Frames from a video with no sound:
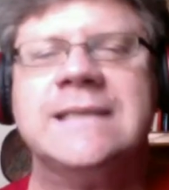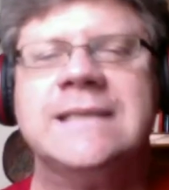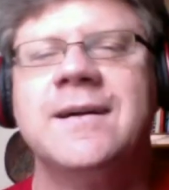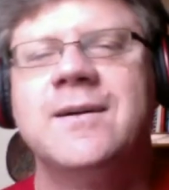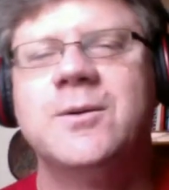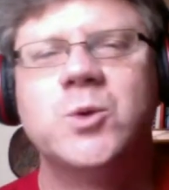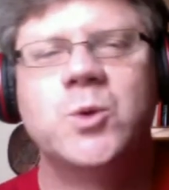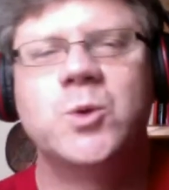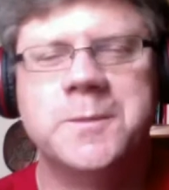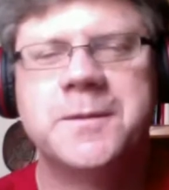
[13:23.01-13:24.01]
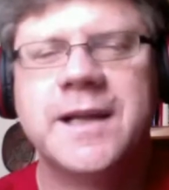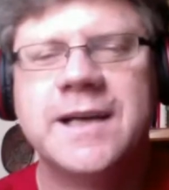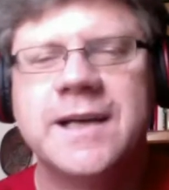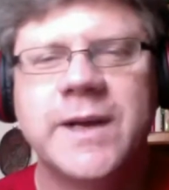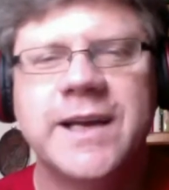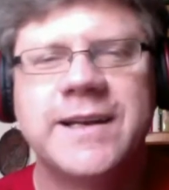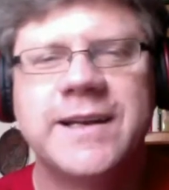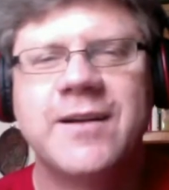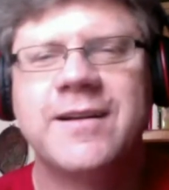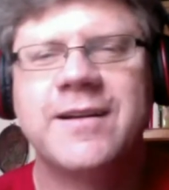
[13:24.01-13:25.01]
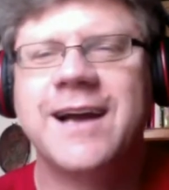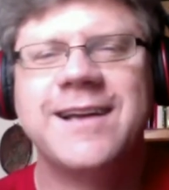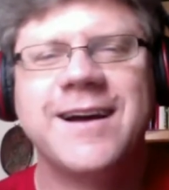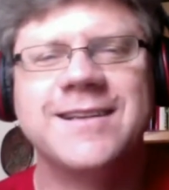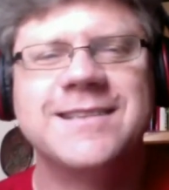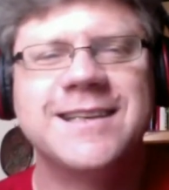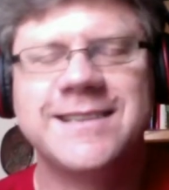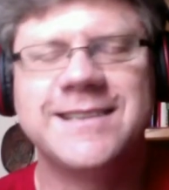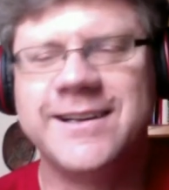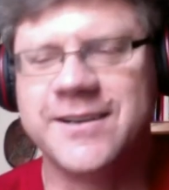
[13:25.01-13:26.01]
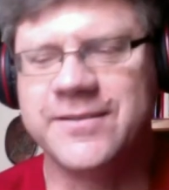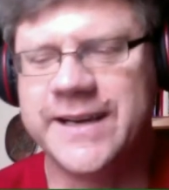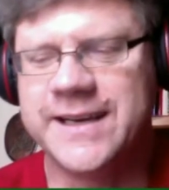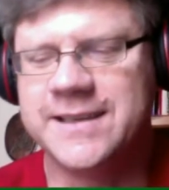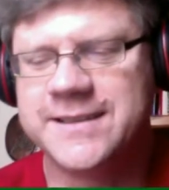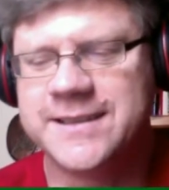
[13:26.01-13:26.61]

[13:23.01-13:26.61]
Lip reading: Ooh, last week it got down to 60 here in Vegas.